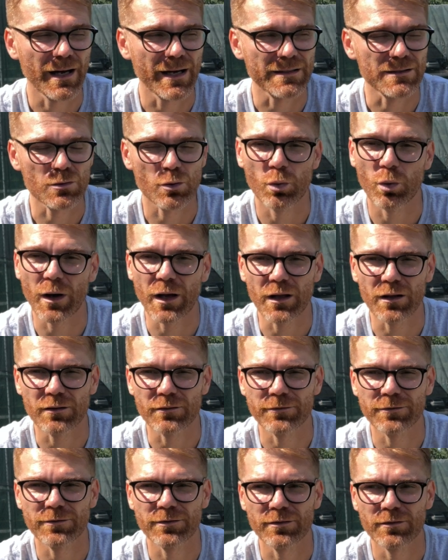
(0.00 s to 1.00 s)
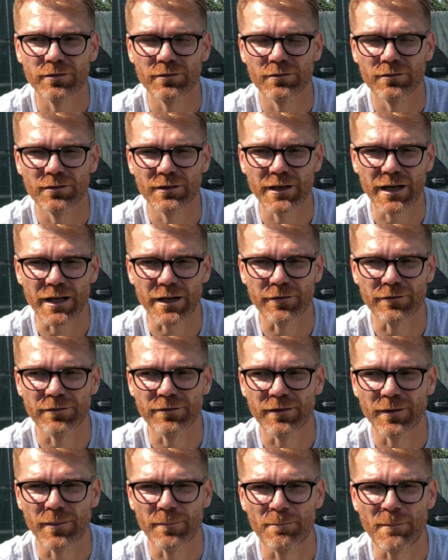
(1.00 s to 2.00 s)
12 kind of
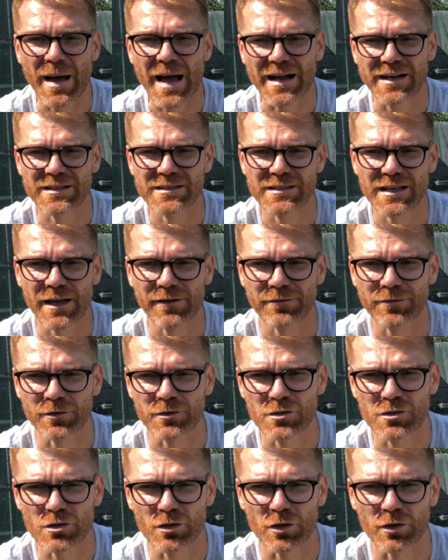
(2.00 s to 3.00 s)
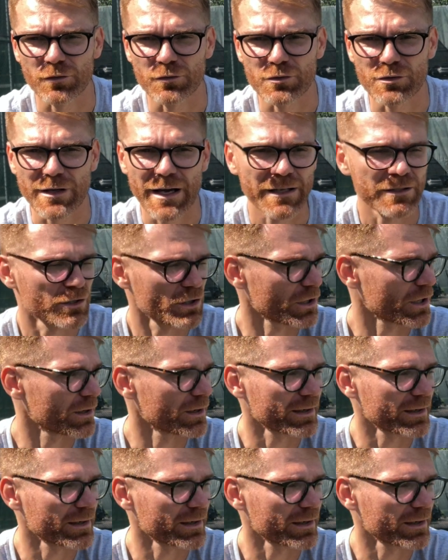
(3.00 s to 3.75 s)
max effort serves. I took a